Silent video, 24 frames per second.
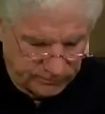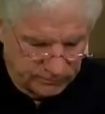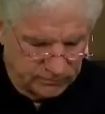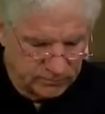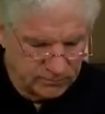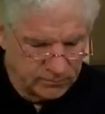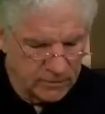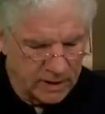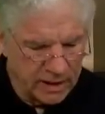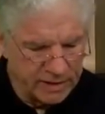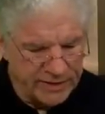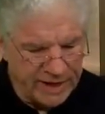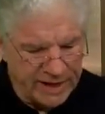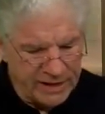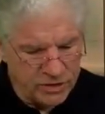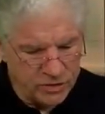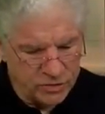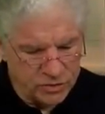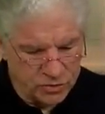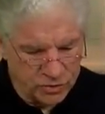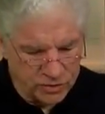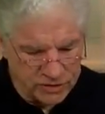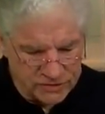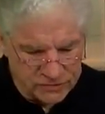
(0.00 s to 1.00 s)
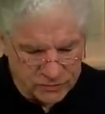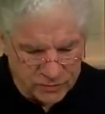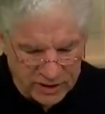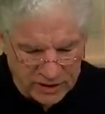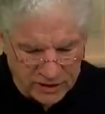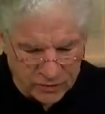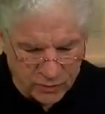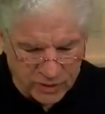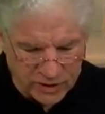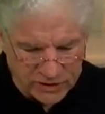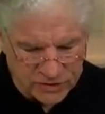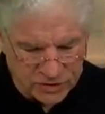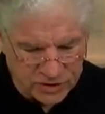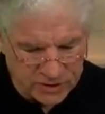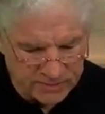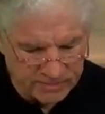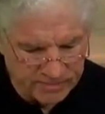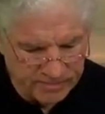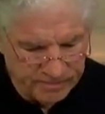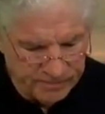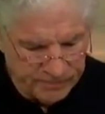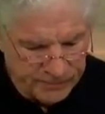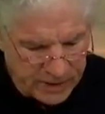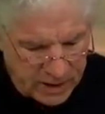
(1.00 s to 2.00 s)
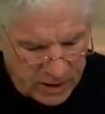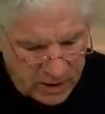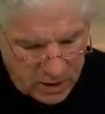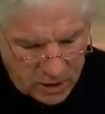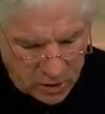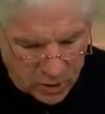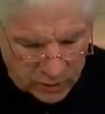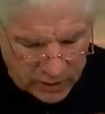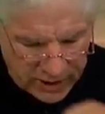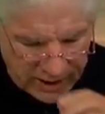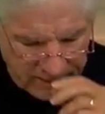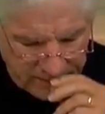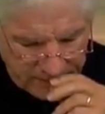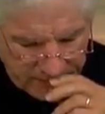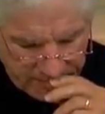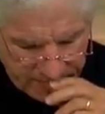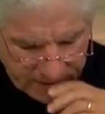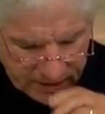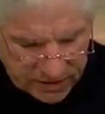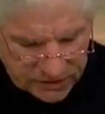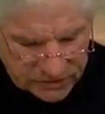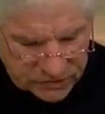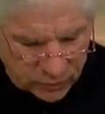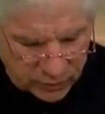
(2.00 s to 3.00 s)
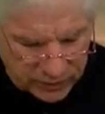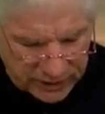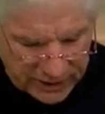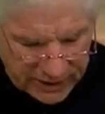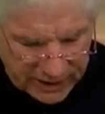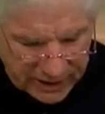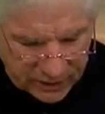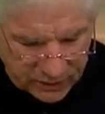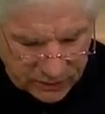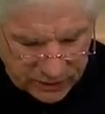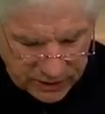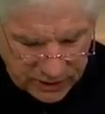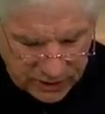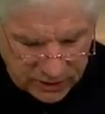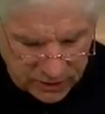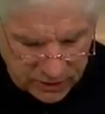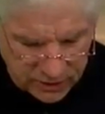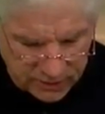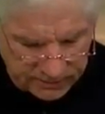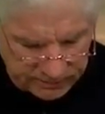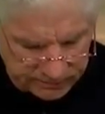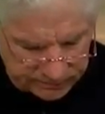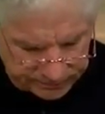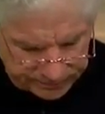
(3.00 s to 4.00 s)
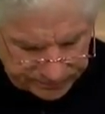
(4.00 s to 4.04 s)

Thank you, Joyce. Great question. Okay, so we'll get down here.